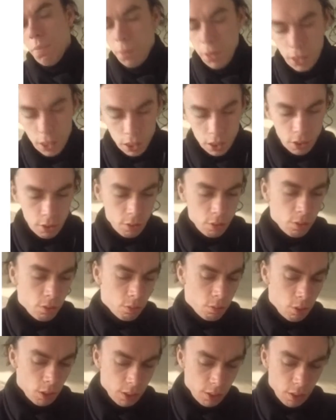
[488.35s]
Because
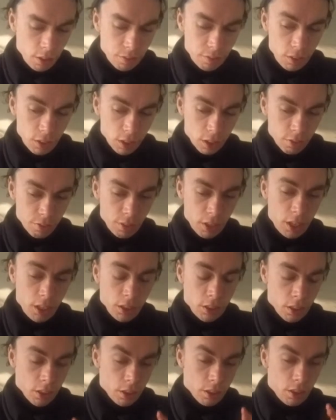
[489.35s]
when I first
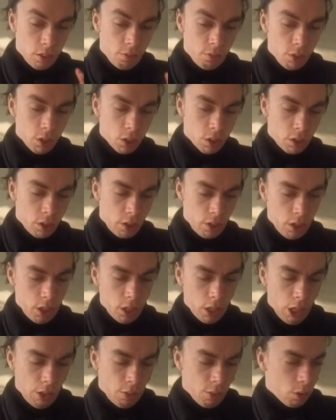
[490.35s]
found it, it was
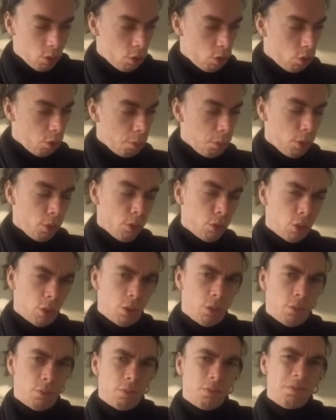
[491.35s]
connected with cobalt.
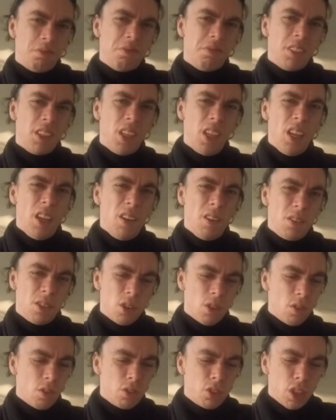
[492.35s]

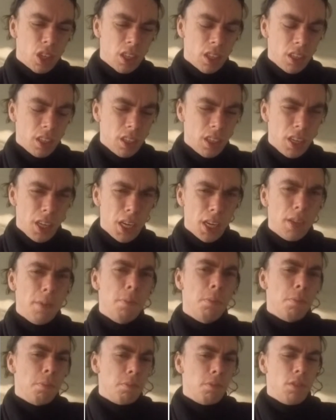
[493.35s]
So technically
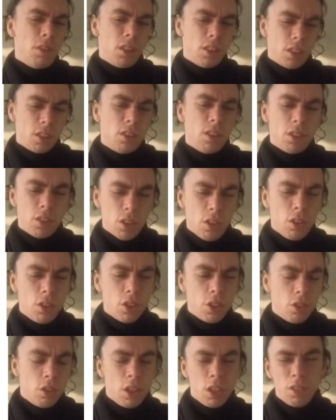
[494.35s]
any product that
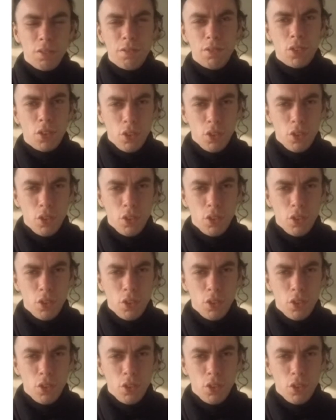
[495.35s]
also have